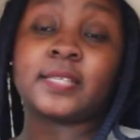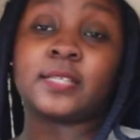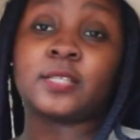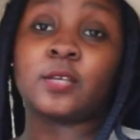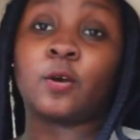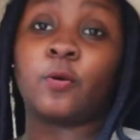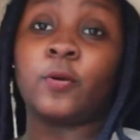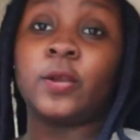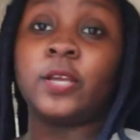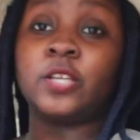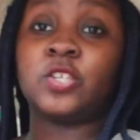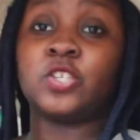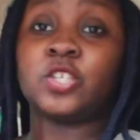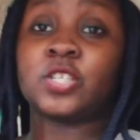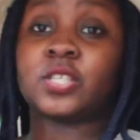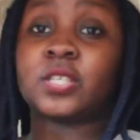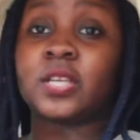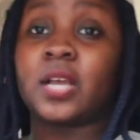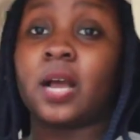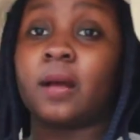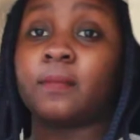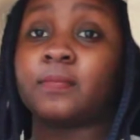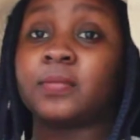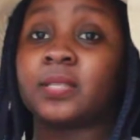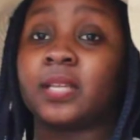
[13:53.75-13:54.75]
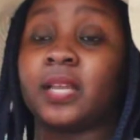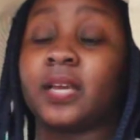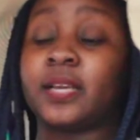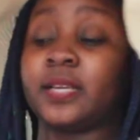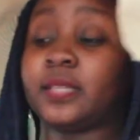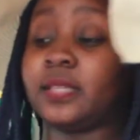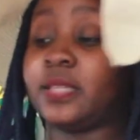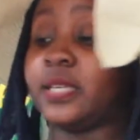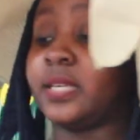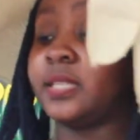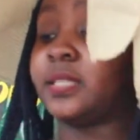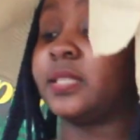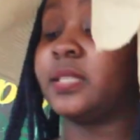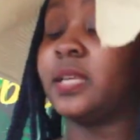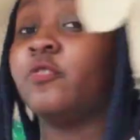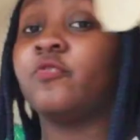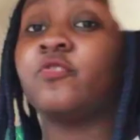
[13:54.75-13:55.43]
So it just comes like this.